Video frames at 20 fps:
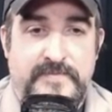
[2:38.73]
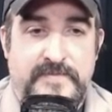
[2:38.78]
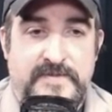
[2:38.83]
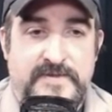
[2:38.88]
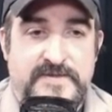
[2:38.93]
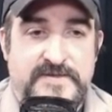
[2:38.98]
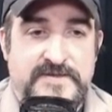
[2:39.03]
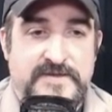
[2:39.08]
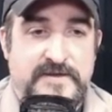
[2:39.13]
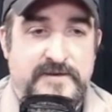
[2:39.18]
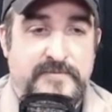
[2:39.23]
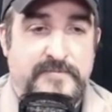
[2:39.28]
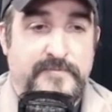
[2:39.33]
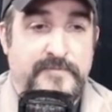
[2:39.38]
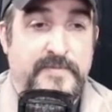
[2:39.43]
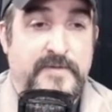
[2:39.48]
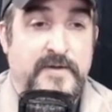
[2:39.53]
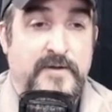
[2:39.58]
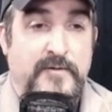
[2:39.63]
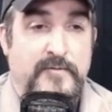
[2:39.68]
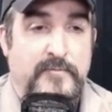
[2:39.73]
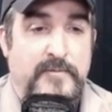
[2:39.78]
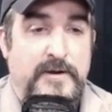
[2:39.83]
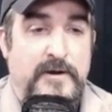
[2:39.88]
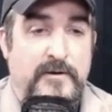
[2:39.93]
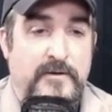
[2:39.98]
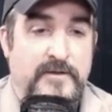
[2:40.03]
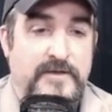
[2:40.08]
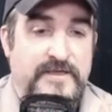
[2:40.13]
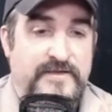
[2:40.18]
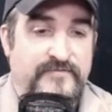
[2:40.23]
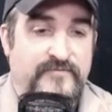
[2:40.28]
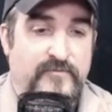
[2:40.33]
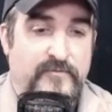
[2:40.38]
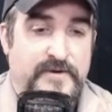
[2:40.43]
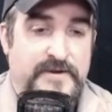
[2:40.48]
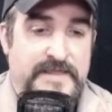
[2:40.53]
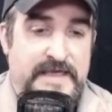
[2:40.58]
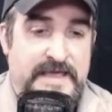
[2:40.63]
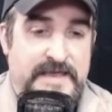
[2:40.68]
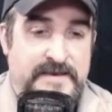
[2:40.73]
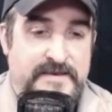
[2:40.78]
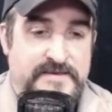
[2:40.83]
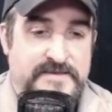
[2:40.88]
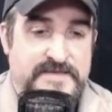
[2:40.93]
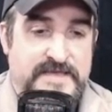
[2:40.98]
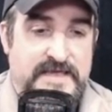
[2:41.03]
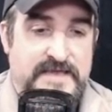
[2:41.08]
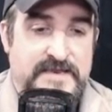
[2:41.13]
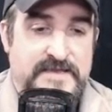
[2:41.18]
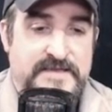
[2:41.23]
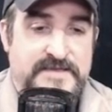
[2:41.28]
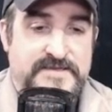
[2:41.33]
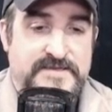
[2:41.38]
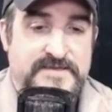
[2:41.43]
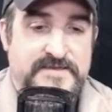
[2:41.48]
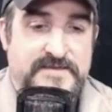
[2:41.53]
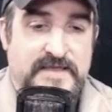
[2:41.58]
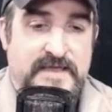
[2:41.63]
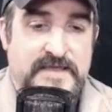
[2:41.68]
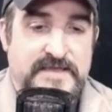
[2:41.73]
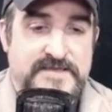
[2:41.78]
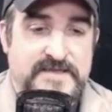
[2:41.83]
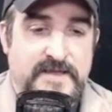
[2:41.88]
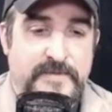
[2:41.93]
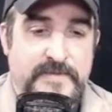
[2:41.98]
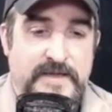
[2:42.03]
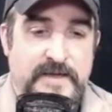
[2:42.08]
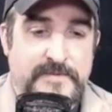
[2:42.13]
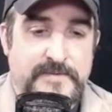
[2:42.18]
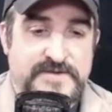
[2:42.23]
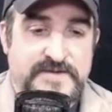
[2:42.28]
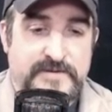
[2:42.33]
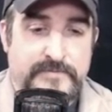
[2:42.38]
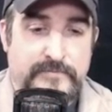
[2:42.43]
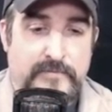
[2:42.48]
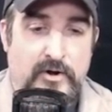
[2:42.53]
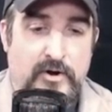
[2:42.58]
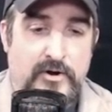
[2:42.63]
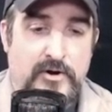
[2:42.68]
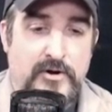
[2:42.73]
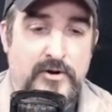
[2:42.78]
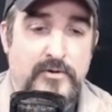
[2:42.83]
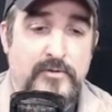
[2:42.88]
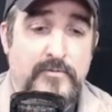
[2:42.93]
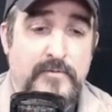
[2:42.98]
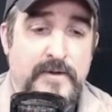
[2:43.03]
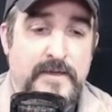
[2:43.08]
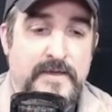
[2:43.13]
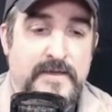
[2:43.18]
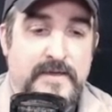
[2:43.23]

So we are looking forward to that. So that is coming up tomorrow.